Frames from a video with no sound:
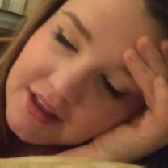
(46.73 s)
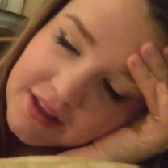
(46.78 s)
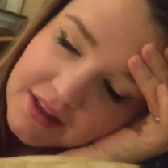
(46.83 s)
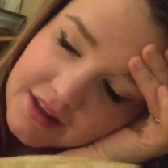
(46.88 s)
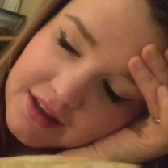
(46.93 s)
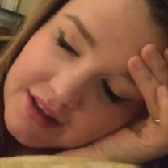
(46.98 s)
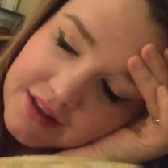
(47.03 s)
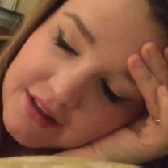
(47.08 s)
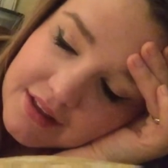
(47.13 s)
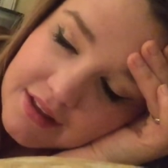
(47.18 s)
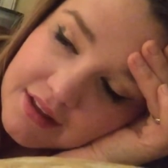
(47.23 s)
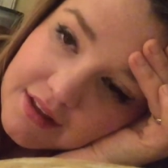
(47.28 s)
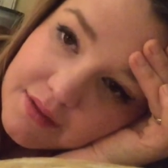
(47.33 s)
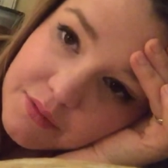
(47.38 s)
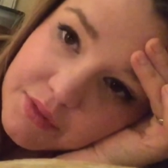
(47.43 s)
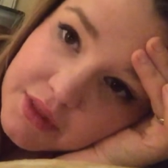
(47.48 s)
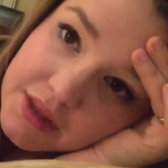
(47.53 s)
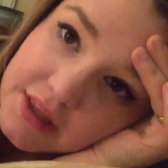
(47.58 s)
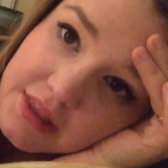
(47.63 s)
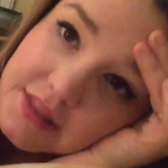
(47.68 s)
uh,
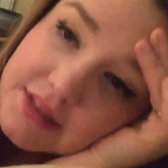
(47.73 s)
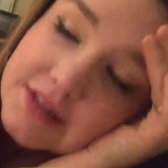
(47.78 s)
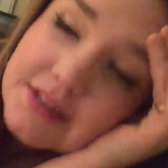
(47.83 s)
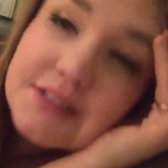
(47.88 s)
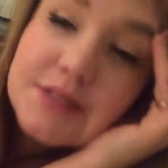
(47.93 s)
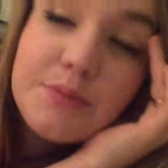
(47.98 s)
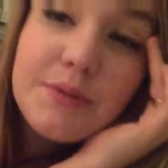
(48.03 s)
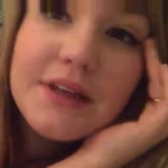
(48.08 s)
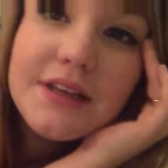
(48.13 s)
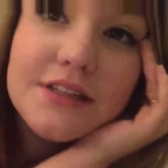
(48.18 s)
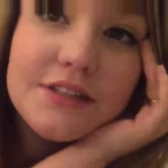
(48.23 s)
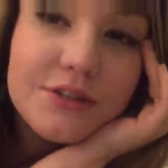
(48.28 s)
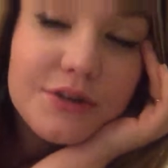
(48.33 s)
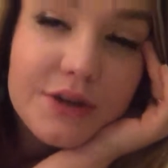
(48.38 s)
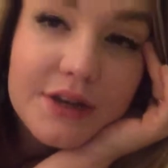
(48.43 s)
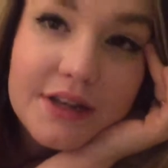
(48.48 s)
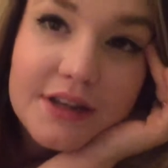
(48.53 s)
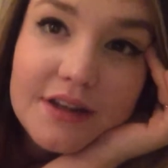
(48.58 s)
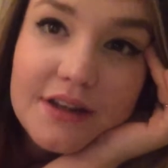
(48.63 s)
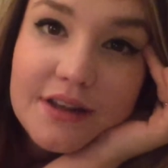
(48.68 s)
of like the display
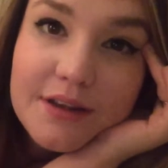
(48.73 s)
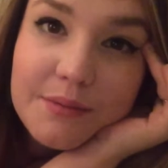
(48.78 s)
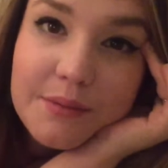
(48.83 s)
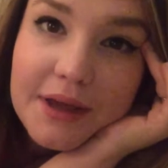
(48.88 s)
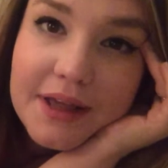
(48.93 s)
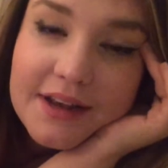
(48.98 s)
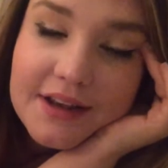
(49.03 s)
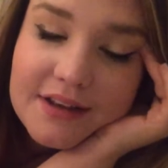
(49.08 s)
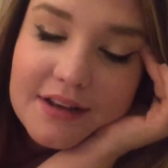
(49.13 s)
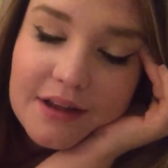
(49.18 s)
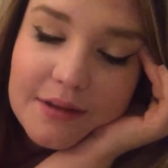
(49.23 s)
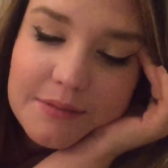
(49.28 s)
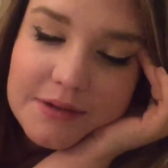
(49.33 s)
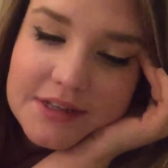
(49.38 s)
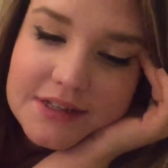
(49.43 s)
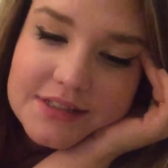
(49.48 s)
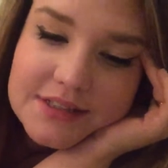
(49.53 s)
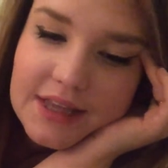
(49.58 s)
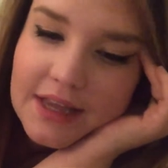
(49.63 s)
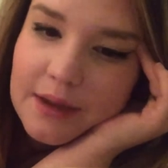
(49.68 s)
screen on mine and
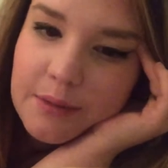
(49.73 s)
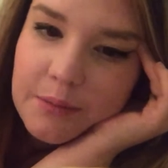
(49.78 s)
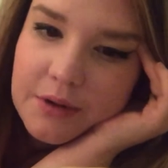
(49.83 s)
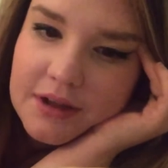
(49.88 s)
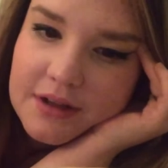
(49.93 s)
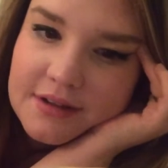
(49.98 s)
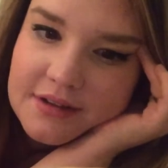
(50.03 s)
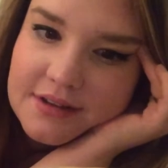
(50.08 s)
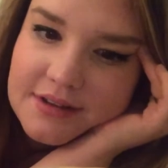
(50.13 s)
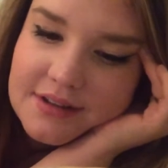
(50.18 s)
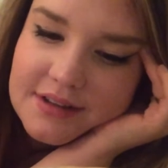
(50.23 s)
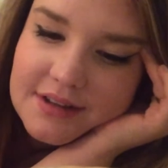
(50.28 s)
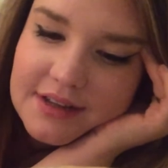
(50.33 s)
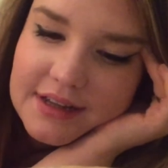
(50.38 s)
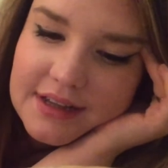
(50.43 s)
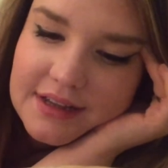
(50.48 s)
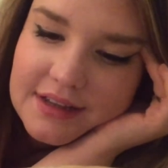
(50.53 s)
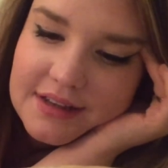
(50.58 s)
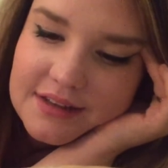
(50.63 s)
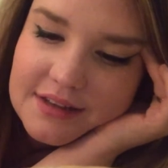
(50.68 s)
Dominic's camera
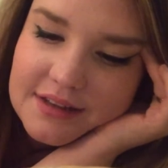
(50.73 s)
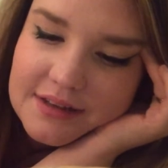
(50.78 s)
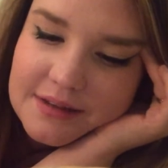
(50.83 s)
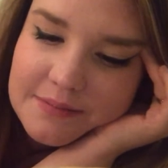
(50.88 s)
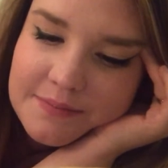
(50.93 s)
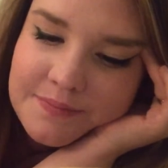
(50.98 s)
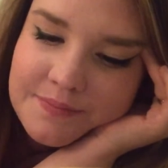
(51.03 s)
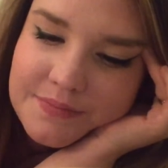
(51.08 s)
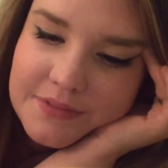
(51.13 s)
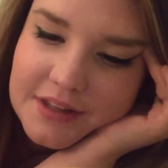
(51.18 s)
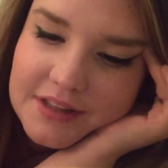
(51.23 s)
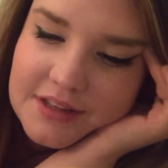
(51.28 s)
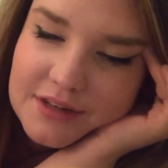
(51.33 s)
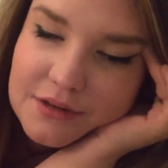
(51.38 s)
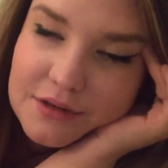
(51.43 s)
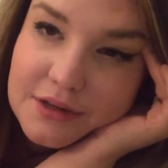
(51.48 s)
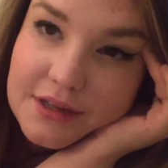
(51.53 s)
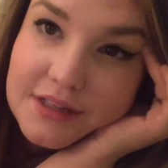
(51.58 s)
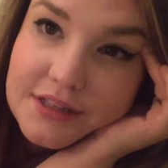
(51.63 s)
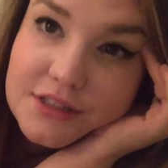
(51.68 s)
and um, did
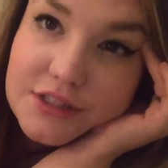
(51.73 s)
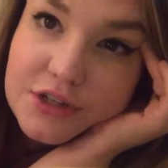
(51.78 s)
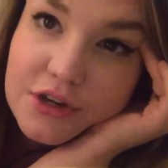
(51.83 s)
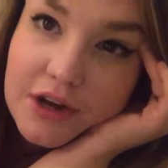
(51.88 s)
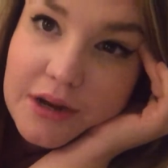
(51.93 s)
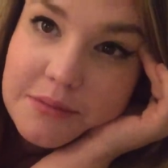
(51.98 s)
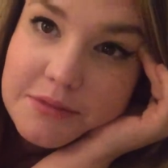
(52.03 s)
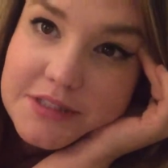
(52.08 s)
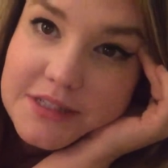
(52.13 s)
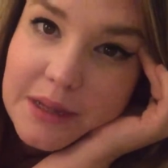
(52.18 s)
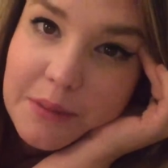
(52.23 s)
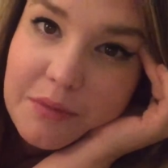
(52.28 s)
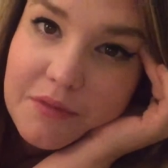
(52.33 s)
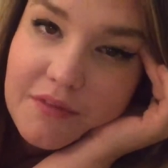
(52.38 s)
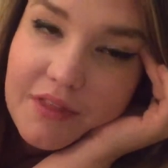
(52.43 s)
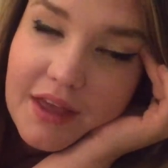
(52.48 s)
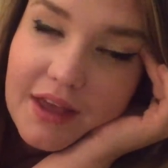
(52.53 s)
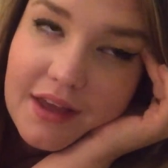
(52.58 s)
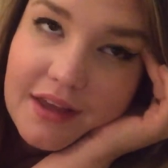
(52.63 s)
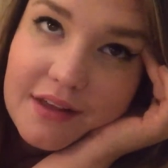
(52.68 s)
a little Instagram snap
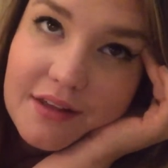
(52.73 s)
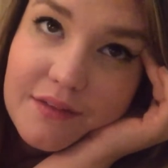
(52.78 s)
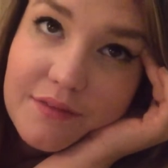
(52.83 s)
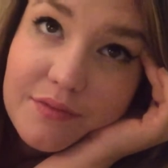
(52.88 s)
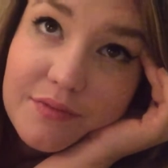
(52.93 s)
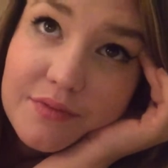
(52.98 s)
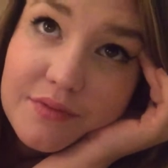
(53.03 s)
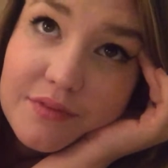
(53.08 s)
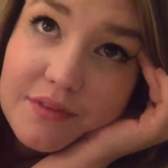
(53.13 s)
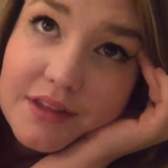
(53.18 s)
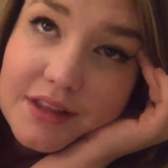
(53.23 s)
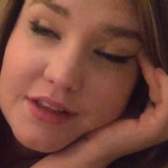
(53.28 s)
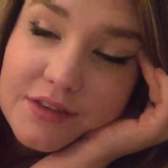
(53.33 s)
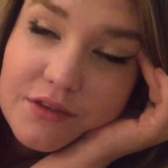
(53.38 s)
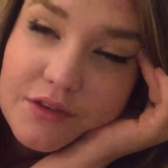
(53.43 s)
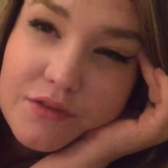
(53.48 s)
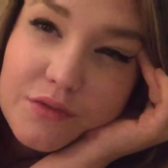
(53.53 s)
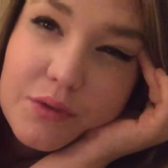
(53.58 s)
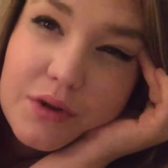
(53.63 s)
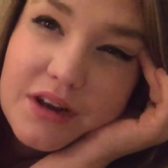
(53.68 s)
of that. And
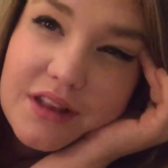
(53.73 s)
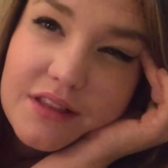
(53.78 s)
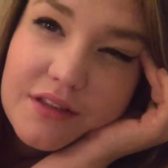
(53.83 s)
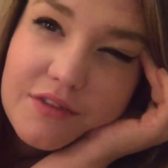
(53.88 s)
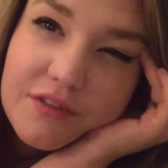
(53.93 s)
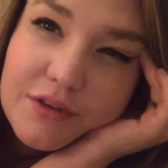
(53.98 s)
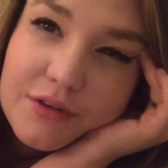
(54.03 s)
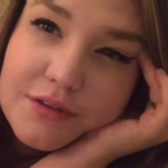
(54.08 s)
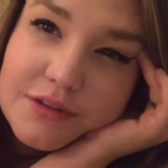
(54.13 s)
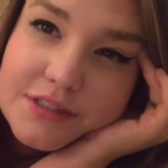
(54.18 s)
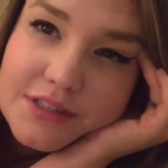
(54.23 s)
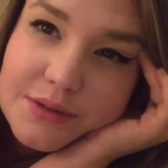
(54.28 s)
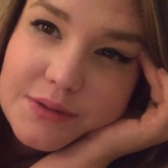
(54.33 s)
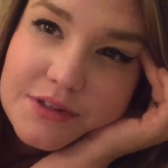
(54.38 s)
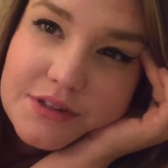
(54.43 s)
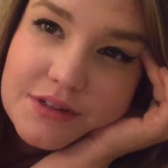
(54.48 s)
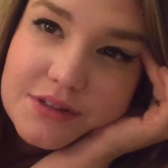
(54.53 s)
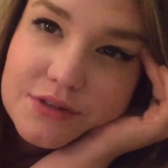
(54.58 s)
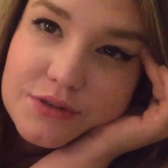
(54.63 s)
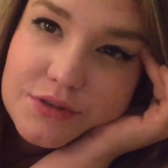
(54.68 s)
it's of one of the photos that
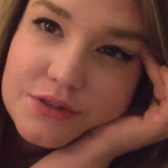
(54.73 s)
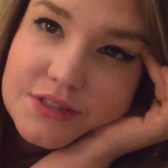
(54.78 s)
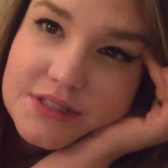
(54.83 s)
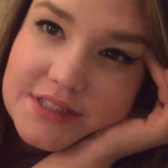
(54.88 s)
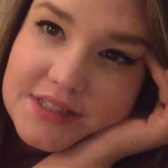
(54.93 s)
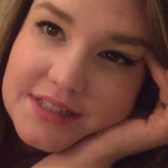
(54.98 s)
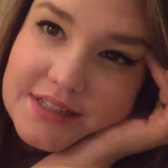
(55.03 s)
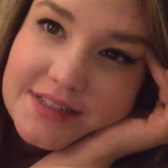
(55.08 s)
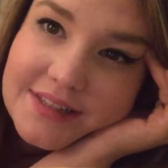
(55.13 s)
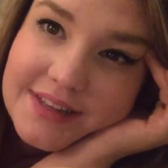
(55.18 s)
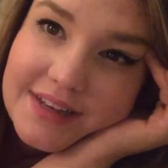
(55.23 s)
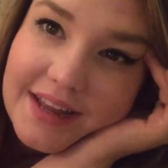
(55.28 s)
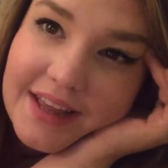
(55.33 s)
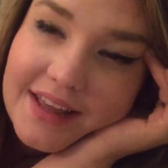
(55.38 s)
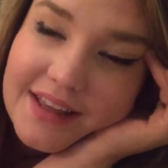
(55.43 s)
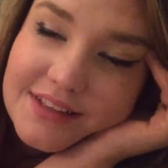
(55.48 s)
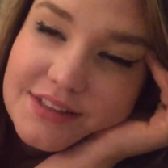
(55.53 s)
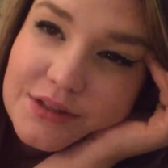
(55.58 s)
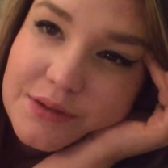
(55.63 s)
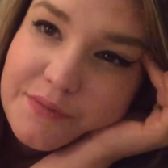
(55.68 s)
we took towards the end of the
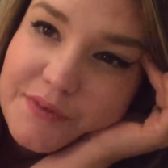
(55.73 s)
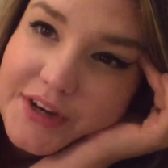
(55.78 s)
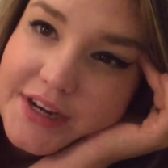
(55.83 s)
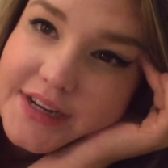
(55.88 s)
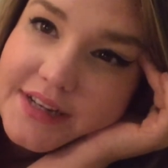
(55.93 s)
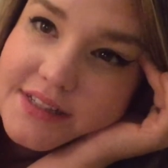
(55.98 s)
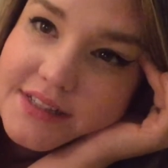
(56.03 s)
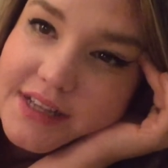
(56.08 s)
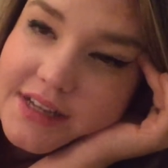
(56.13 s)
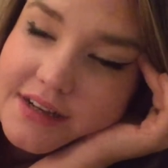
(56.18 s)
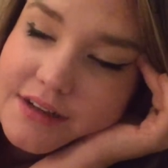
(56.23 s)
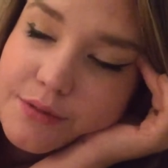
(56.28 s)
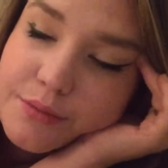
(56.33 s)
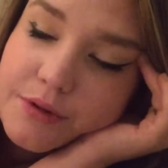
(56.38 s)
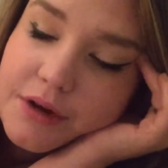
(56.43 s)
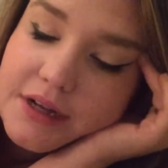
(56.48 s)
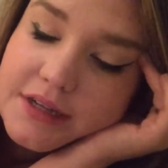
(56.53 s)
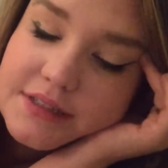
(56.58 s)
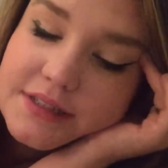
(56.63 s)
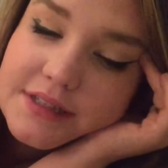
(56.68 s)
night. So I'm very excited to
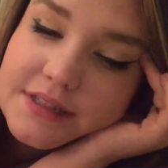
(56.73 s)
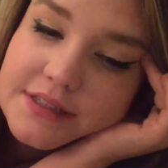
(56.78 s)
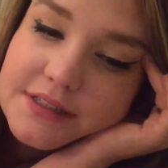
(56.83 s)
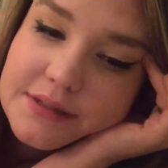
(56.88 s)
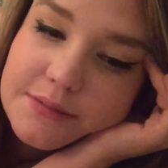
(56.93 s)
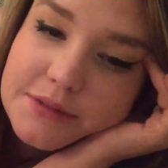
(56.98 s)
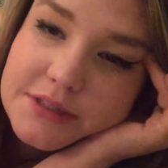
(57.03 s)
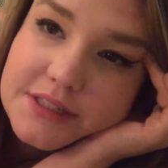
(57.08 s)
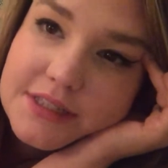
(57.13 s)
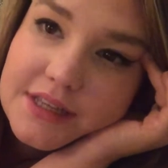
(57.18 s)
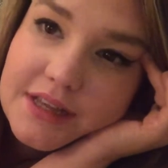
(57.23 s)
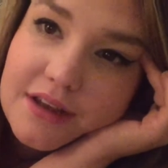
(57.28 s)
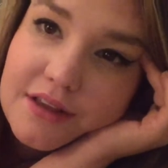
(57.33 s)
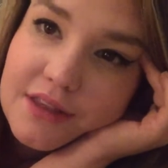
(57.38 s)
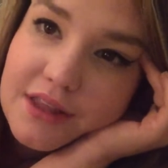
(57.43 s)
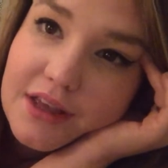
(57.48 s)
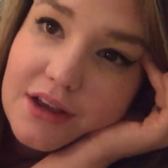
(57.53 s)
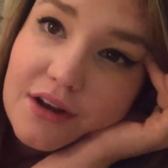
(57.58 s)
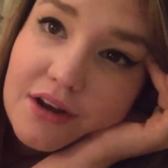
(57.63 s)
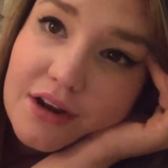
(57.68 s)
process them and see how
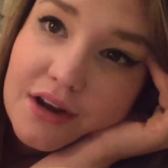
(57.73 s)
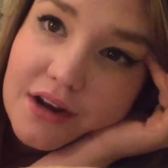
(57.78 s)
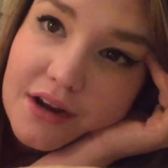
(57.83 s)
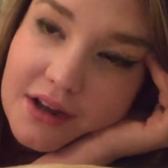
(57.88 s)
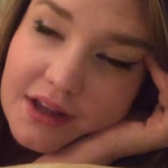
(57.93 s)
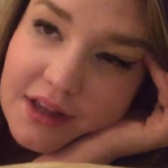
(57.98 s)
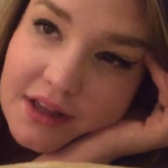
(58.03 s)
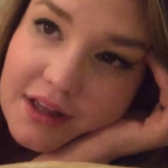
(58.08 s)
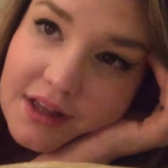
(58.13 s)
they are.